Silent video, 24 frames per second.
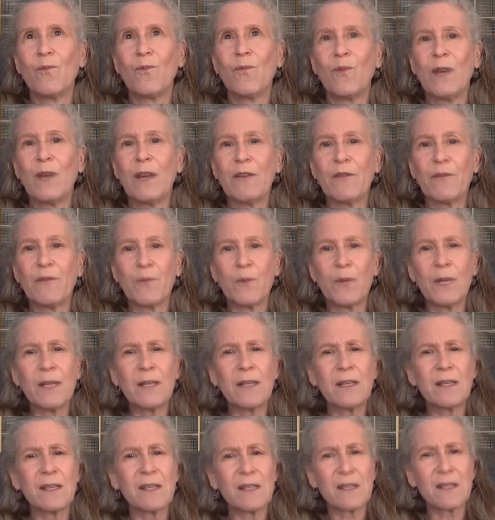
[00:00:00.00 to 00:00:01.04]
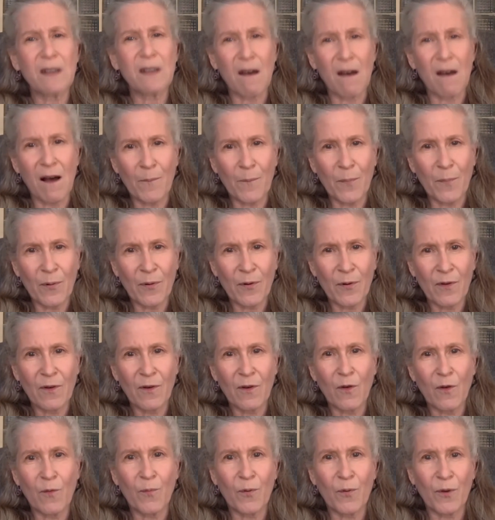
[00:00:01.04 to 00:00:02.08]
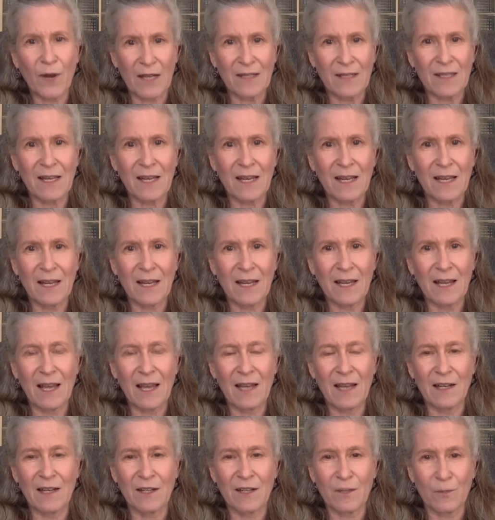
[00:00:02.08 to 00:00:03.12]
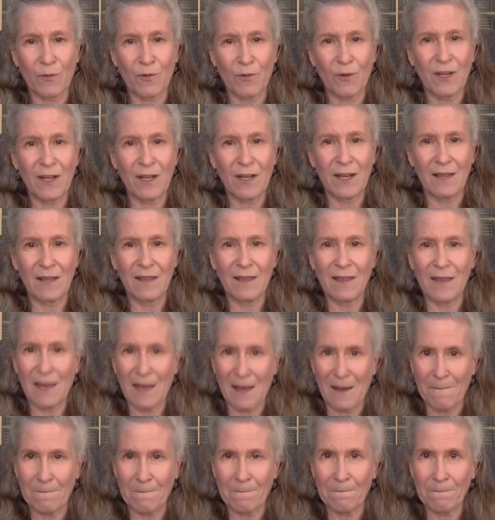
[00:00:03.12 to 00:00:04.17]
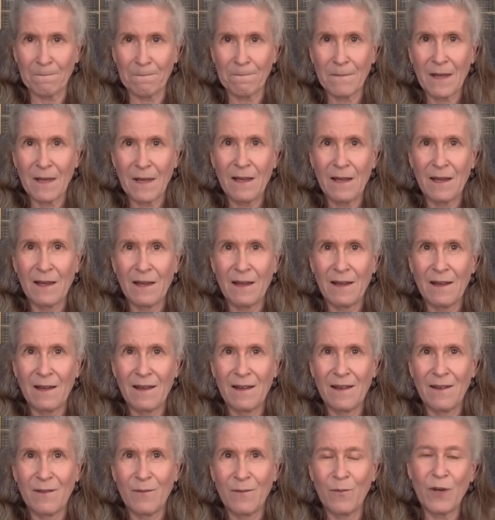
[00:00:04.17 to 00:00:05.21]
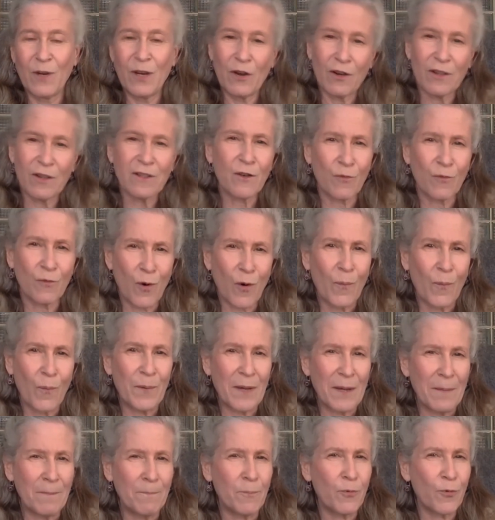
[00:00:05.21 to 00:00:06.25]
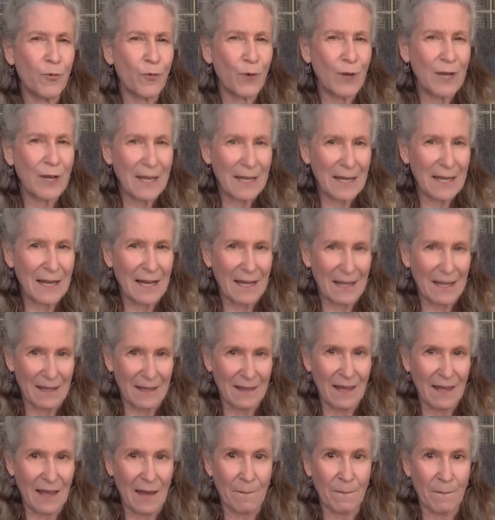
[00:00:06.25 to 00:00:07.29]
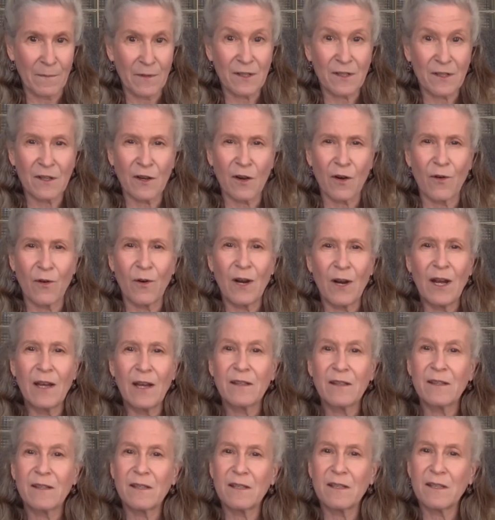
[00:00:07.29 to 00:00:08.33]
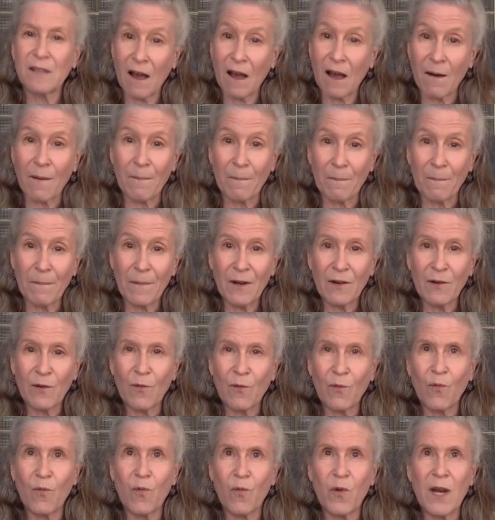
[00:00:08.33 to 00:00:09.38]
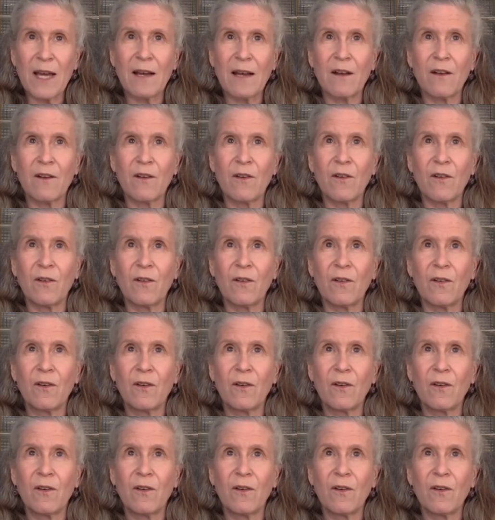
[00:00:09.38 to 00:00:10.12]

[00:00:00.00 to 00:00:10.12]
if we stop oppressing and exploiting them, we also won't be breeding them. So some will